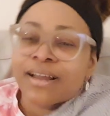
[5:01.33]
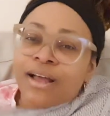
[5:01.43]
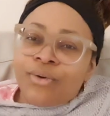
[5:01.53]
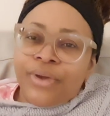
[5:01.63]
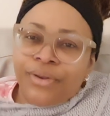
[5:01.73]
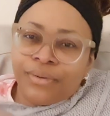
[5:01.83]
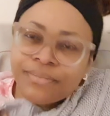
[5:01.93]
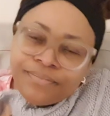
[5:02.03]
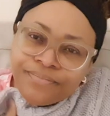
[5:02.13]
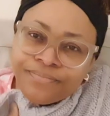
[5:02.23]
are going on.
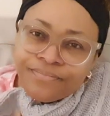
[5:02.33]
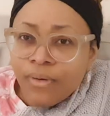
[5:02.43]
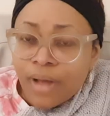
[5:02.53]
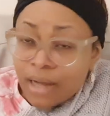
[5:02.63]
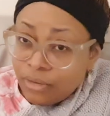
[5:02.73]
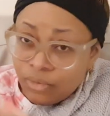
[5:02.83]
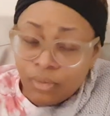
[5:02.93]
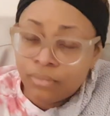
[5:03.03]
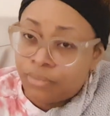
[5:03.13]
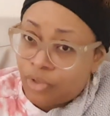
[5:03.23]
I don't
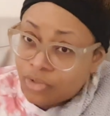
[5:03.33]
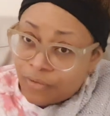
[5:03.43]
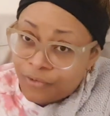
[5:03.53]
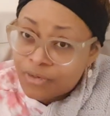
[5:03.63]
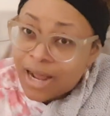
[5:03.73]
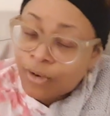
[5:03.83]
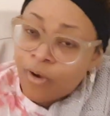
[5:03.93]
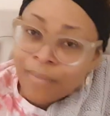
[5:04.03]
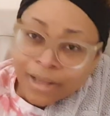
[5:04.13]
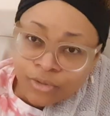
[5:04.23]
know, those of you that
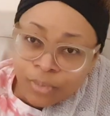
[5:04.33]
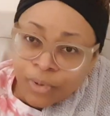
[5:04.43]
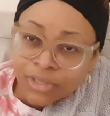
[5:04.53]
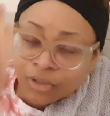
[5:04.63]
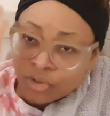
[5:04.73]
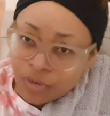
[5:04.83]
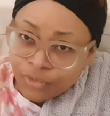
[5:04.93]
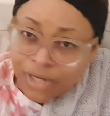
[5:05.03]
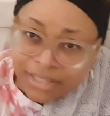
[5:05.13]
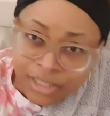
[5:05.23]
come and support, those of
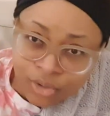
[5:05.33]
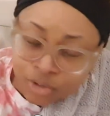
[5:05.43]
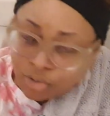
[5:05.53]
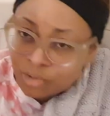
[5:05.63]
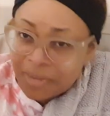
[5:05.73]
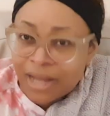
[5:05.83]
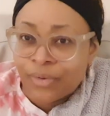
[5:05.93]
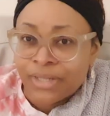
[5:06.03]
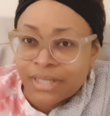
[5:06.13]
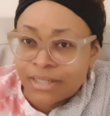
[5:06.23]
you that say, touch not my
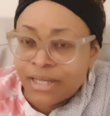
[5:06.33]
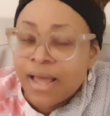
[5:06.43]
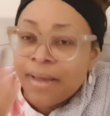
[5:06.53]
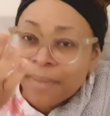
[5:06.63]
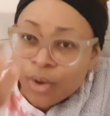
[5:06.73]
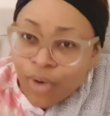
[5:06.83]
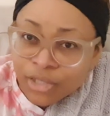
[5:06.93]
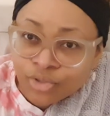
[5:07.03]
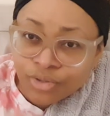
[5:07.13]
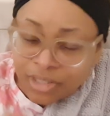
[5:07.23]
anointed, my
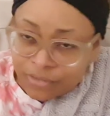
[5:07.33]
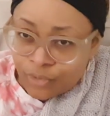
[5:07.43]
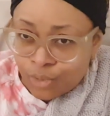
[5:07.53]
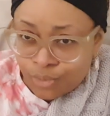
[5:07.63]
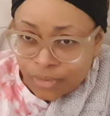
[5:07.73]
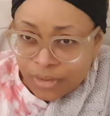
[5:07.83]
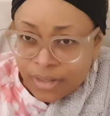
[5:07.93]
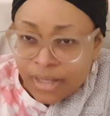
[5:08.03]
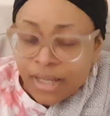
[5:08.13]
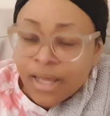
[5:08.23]
question is for you.
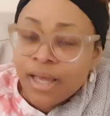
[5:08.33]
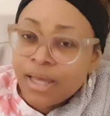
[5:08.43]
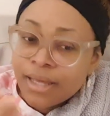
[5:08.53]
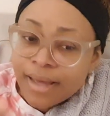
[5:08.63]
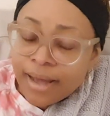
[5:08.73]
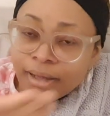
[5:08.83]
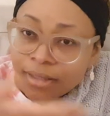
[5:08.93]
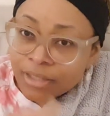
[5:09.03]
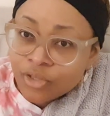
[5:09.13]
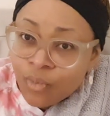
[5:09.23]

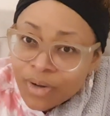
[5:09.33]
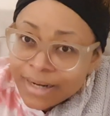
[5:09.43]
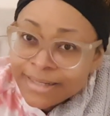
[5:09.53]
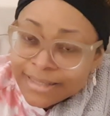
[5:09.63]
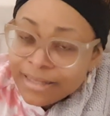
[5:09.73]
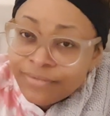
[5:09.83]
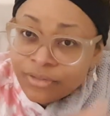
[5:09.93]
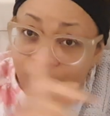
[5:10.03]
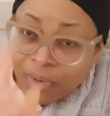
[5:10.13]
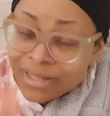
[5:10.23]
Is someone that is
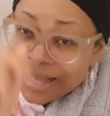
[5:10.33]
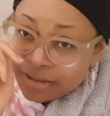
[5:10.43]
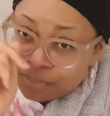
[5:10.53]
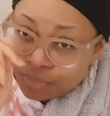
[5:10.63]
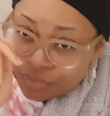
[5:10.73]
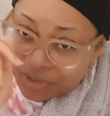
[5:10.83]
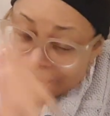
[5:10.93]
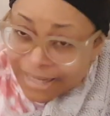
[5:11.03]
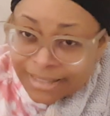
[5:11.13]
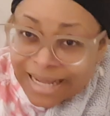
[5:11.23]
somebody that
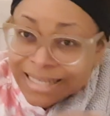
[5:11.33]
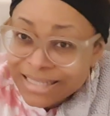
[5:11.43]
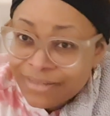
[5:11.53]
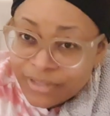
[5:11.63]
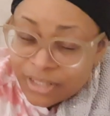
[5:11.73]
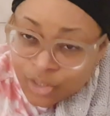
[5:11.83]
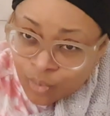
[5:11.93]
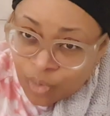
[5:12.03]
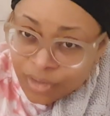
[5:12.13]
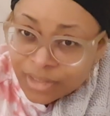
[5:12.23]
says that he's leaving this
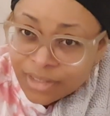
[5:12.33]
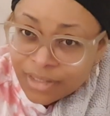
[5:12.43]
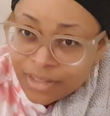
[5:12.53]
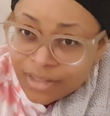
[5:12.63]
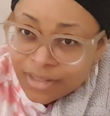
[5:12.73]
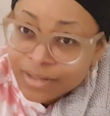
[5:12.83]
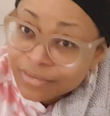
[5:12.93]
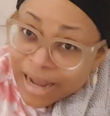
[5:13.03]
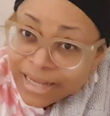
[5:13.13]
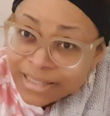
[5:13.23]
world,
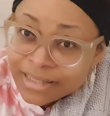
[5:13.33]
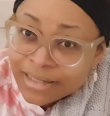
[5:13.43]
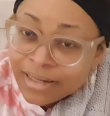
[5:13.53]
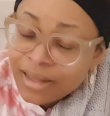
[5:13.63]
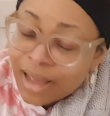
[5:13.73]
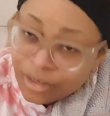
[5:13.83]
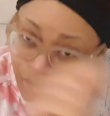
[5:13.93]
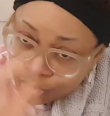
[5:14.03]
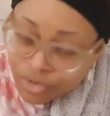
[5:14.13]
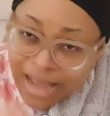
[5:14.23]
right? Do
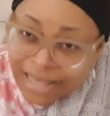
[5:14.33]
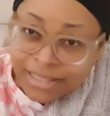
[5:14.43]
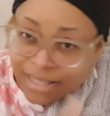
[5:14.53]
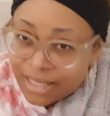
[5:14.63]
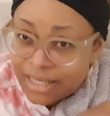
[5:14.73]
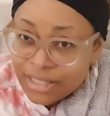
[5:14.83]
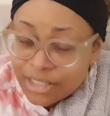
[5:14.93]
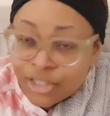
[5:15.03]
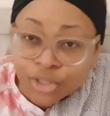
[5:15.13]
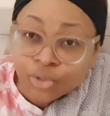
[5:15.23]
you guys think he
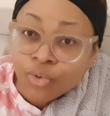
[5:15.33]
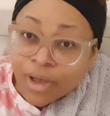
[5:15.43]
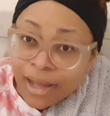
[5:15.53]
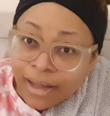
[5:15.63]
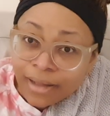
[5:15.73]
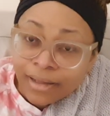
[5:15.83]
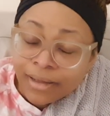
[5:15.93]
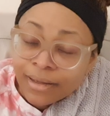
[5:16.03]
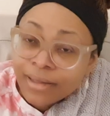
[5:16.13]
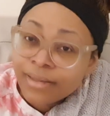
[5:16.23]
needs a new car?
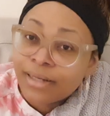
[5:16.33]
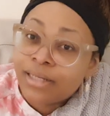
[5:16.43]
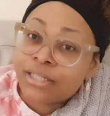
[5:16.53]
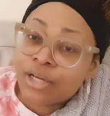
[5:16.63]
Let me